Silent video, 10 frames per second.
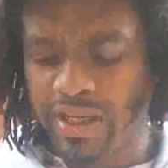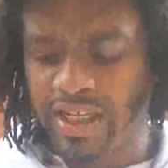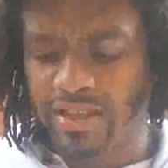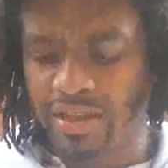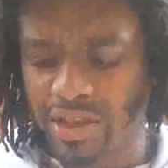
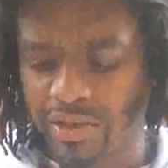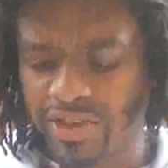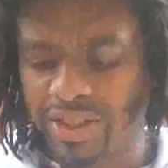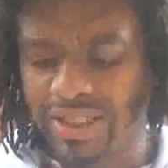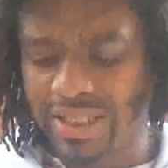and the
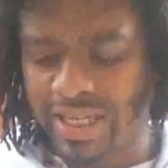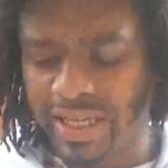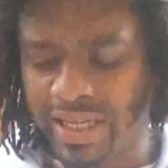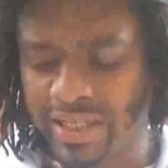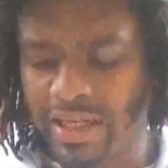thirsty
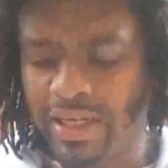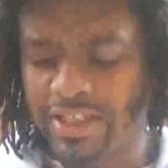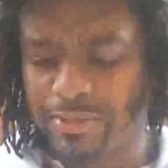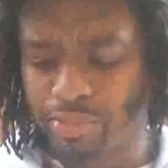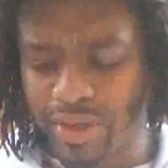land
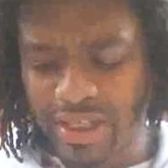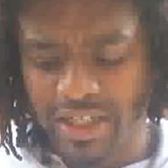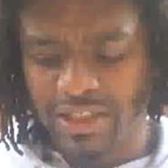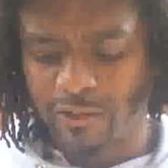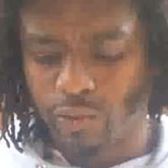
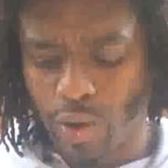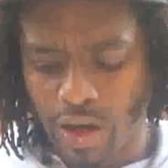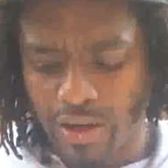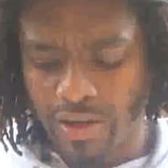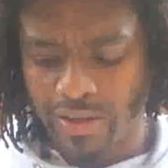springs of
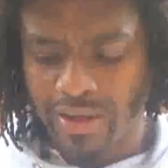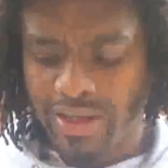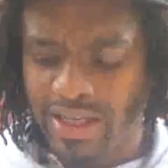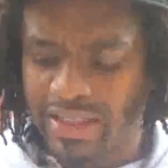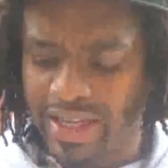water,
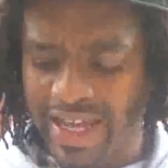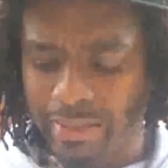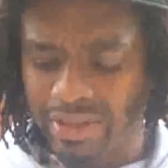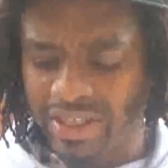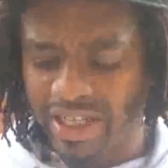in the
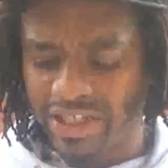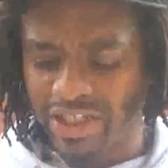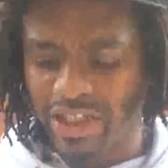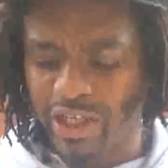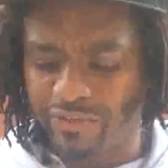
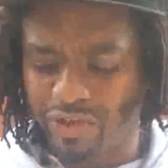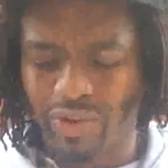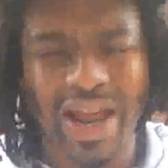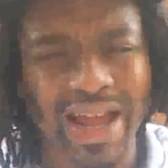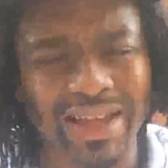habitation of
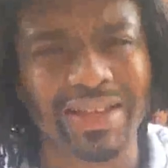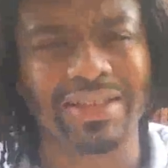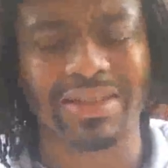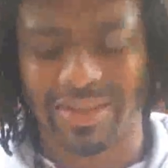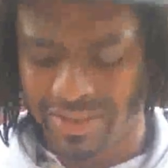
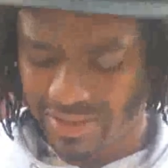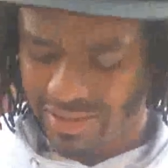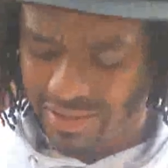dragons,